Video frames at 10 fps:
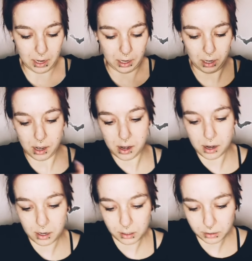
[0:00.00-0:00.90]
and
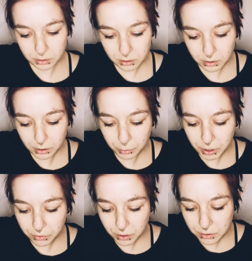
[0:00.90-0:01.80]
a little
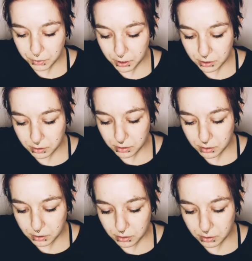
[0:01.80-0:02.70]
bit of this one,
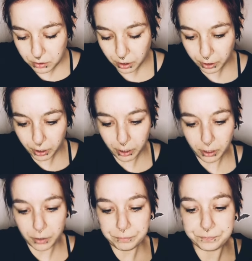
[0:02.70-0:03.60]
it's a
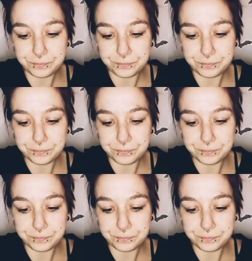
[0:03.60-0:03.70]
darker,